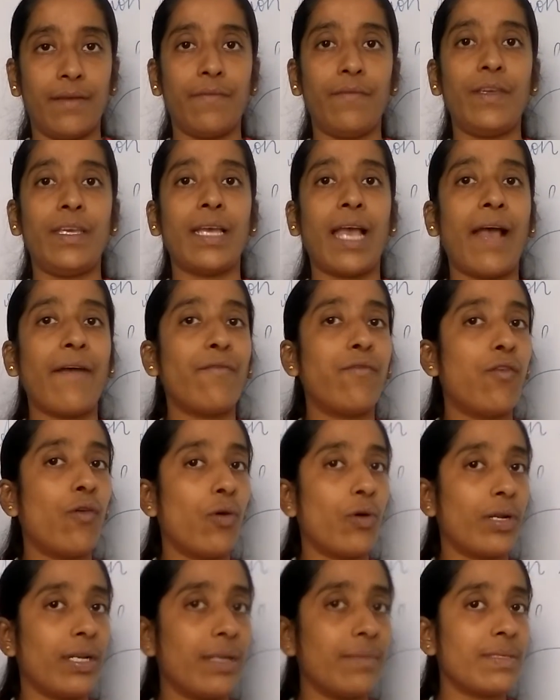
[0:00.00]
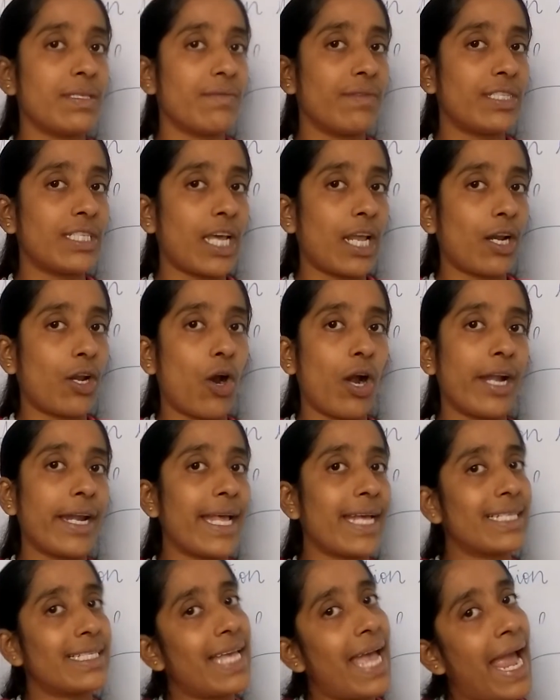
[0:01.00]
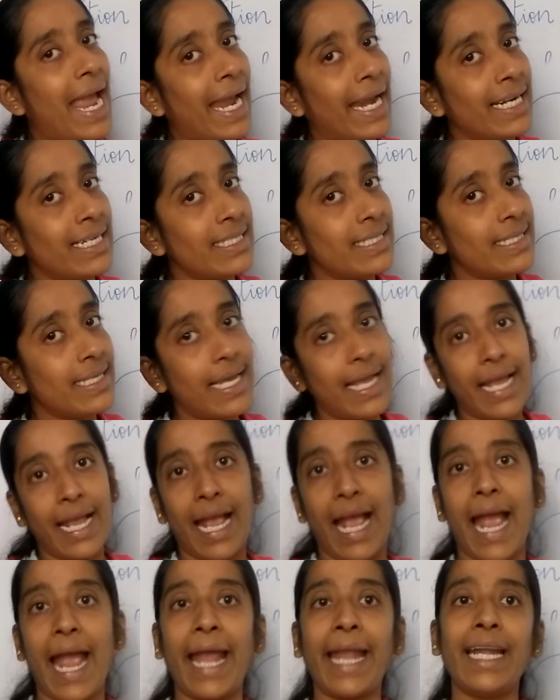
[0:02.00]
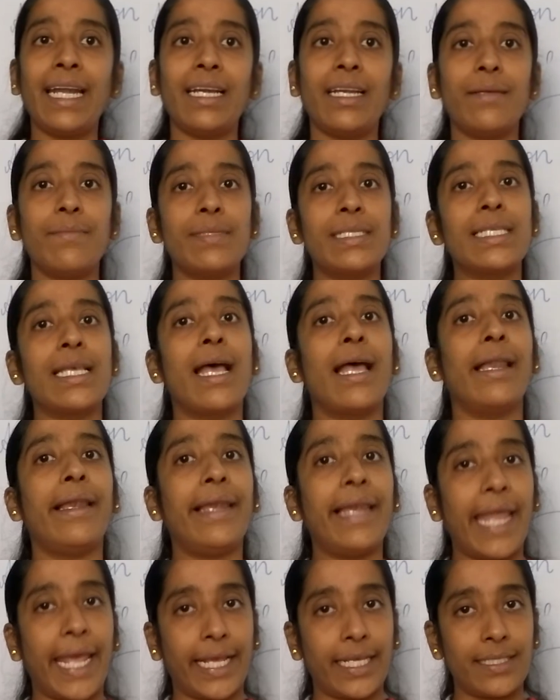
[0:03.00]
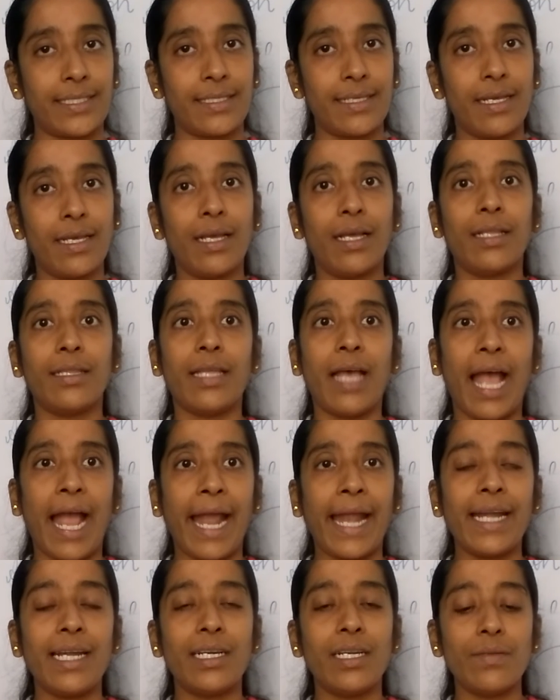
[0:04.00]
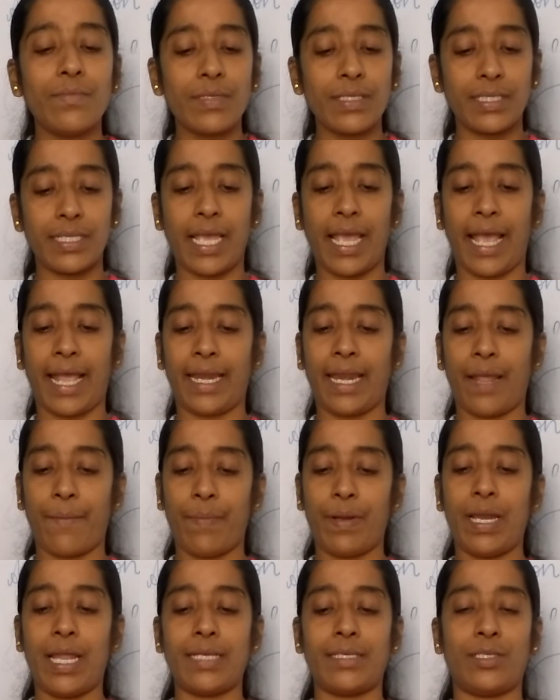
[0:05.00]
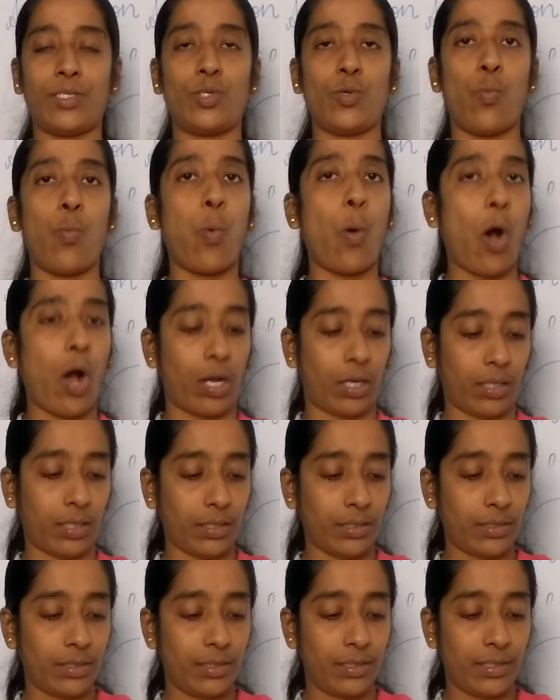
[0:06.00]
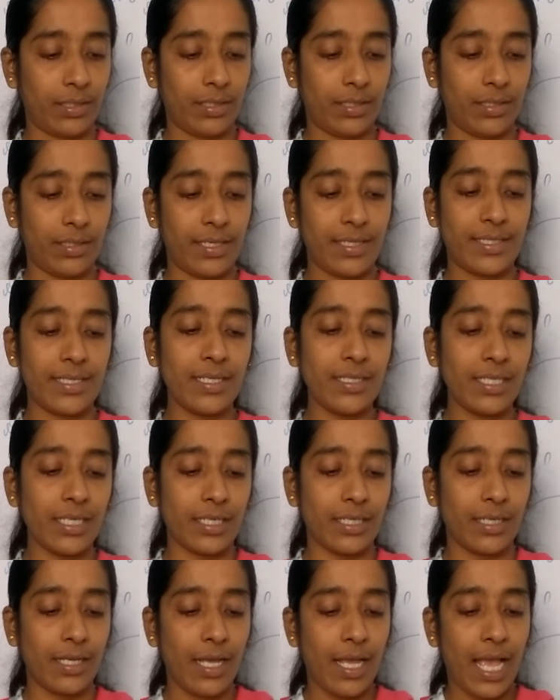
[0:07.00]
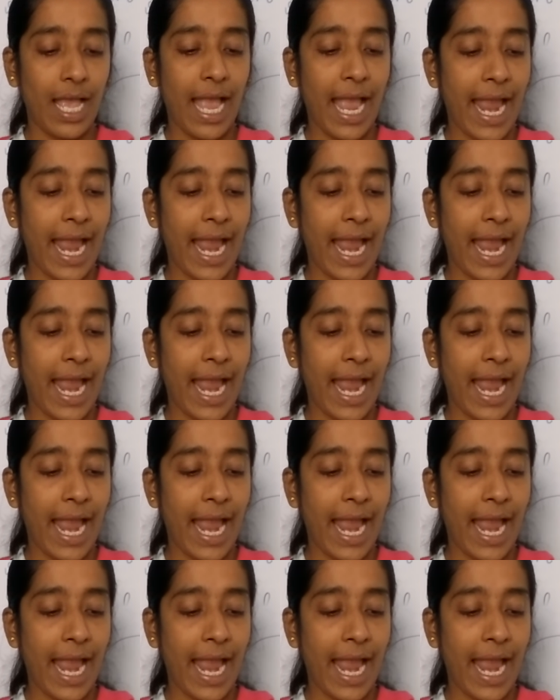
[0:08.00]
We have four limbs which are called as hands, hind limbs, legs. The hind limbs, they enable us to walk, isn't it?